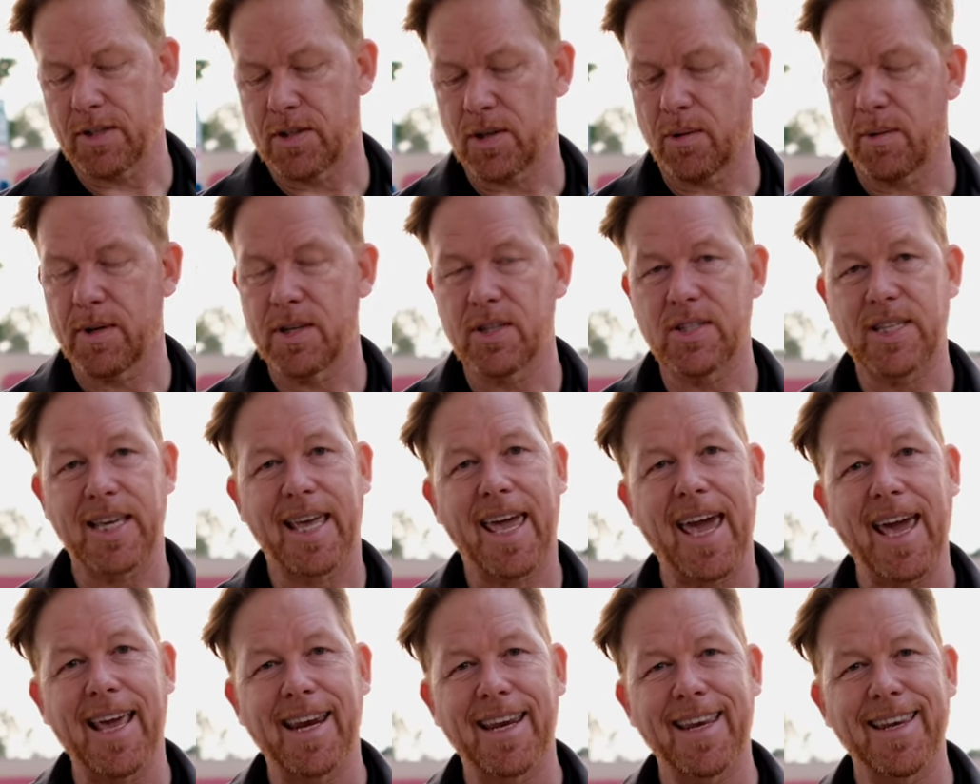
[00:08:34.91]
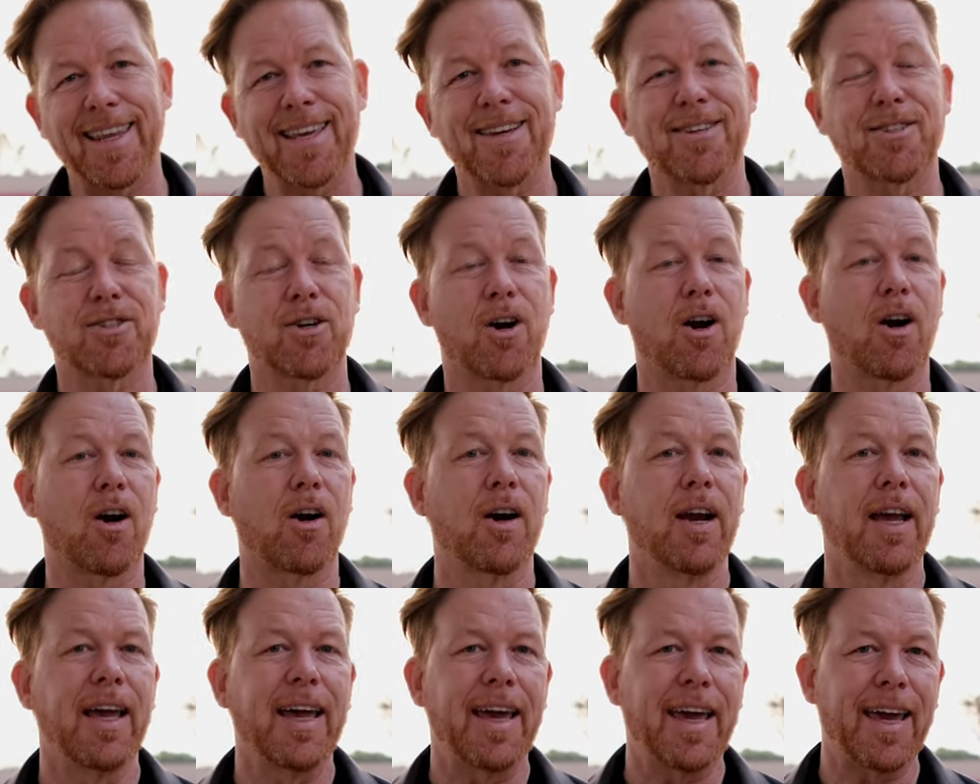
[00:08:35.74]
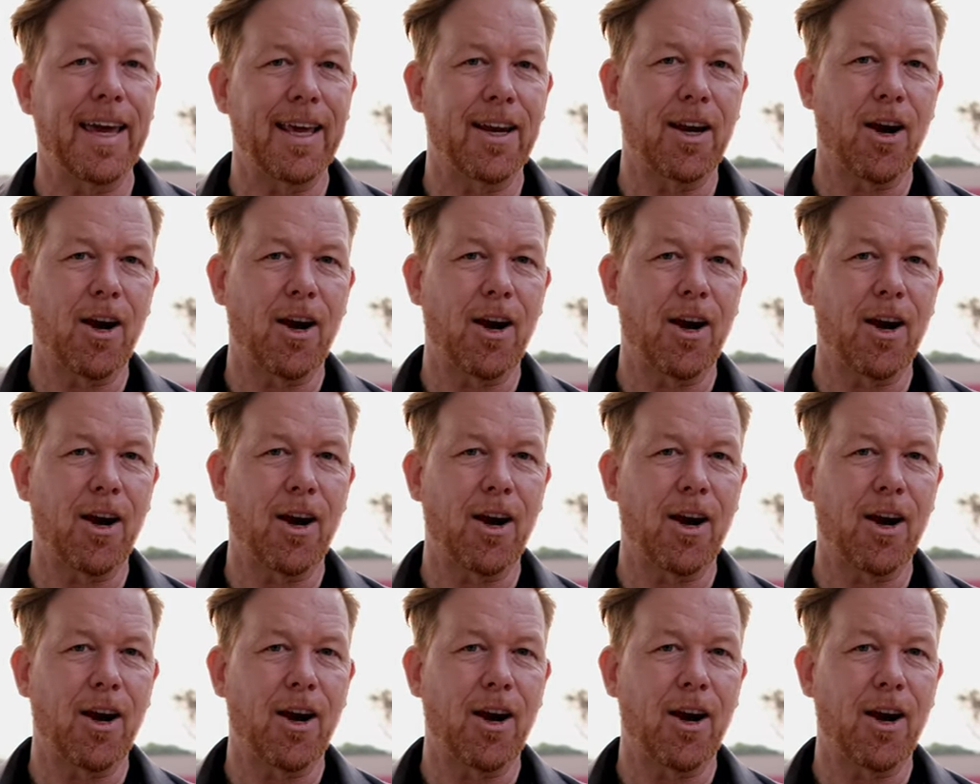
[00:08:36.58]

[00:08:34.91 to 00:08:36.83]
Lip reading: So we used the Canon EOS R in